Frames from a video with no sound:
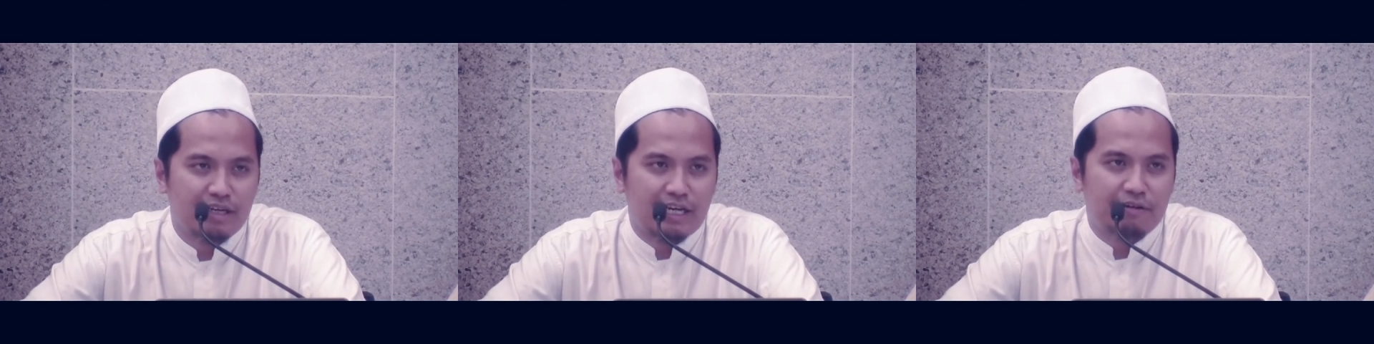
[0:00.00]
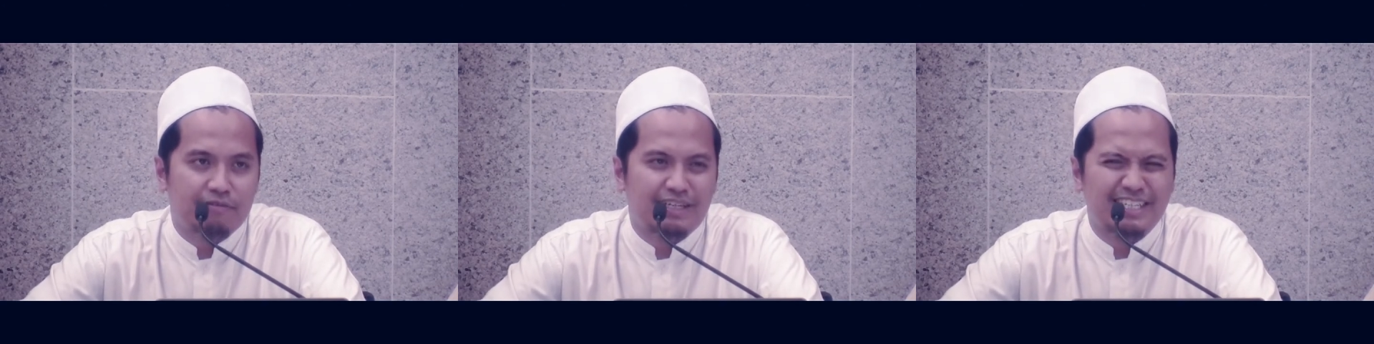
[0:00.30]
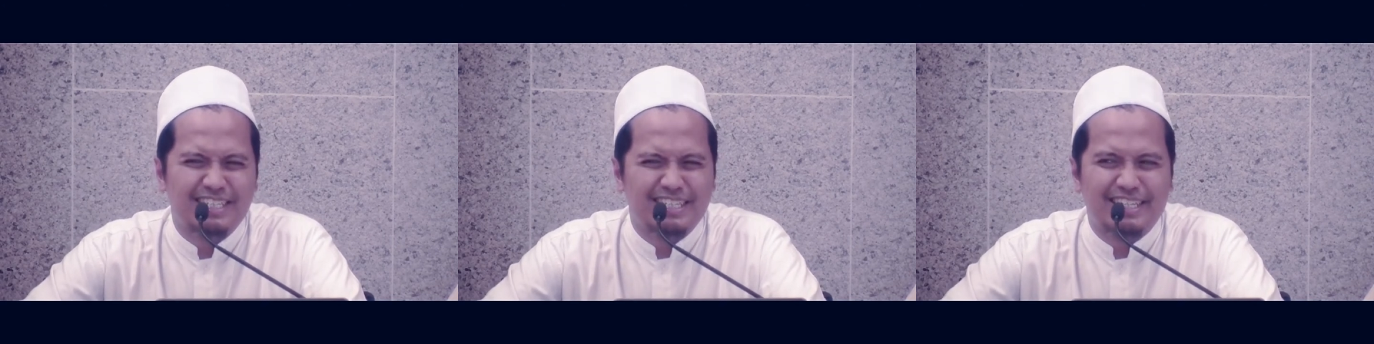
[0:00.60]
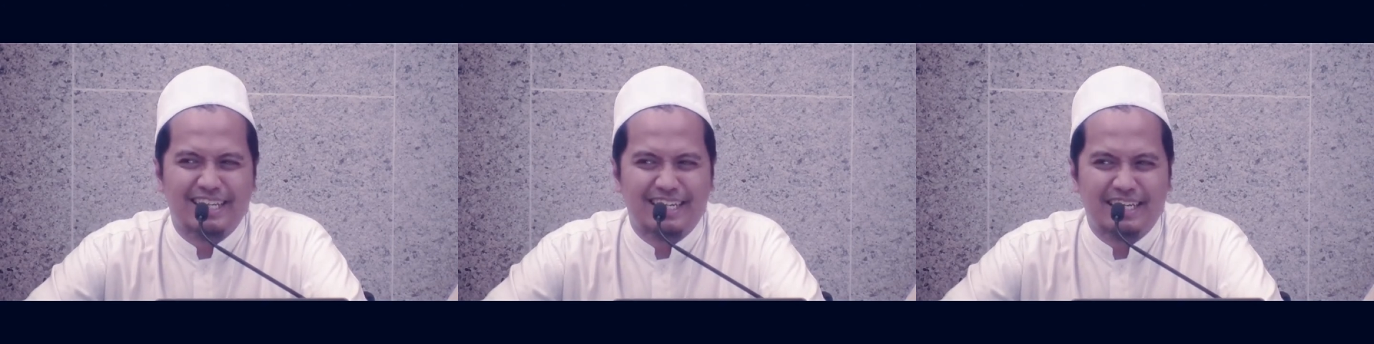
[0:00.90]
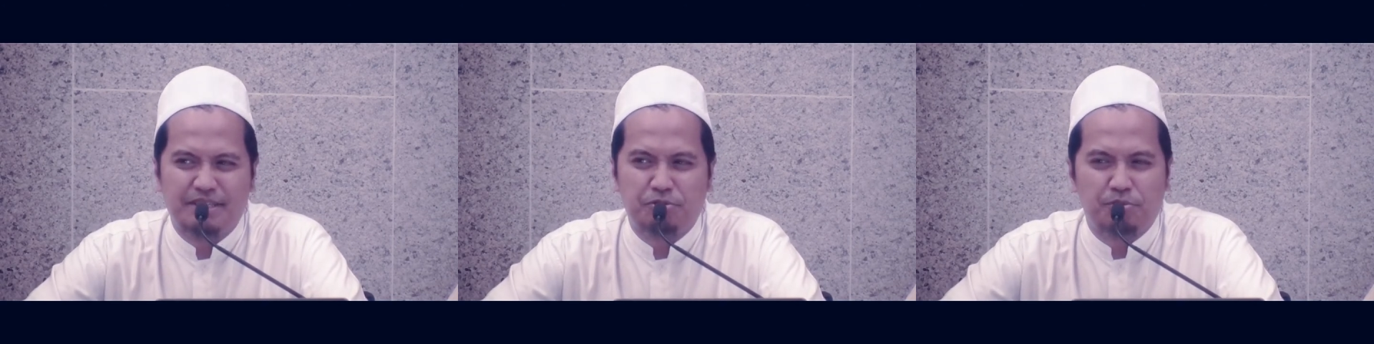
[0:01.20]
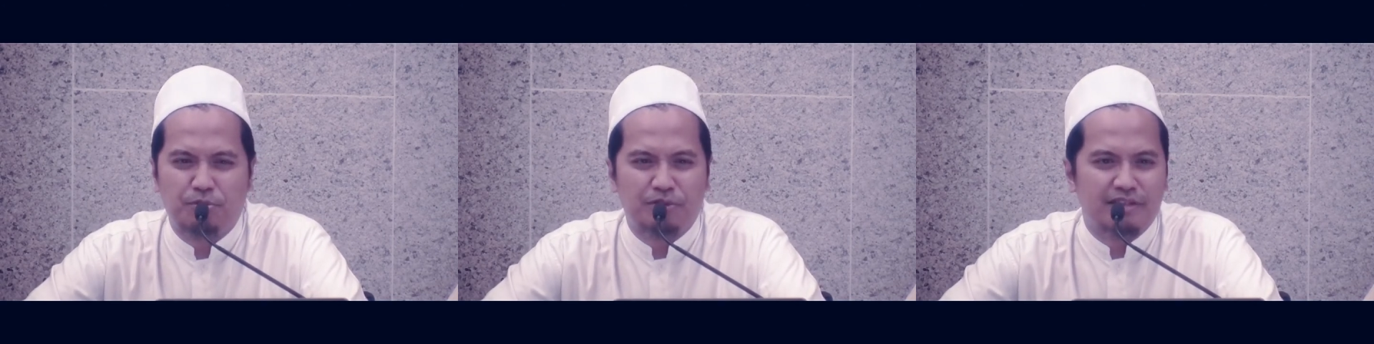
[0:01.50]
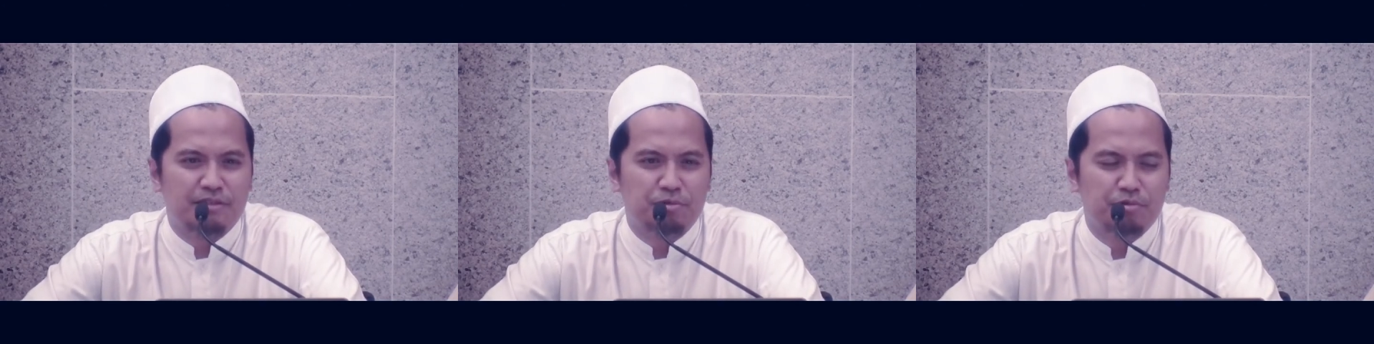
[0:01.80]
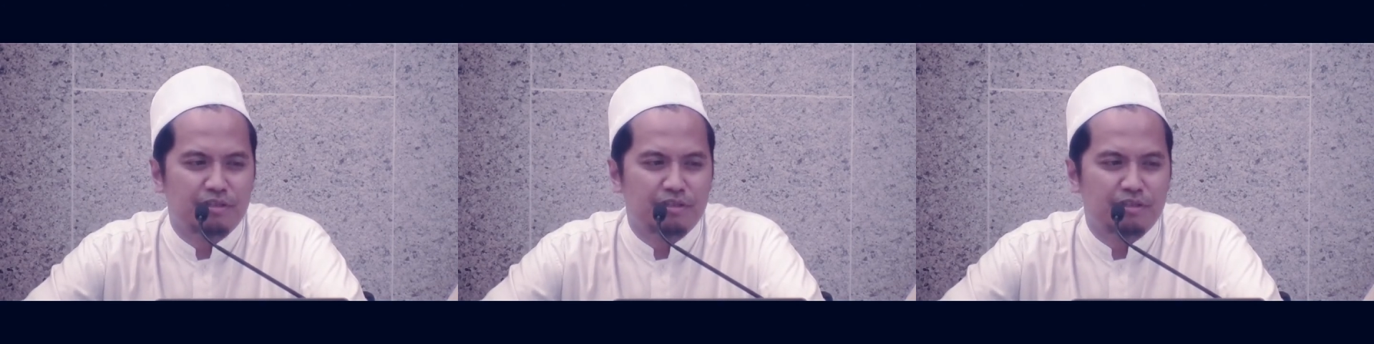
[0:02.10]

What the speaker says: have the idea that I know more than you.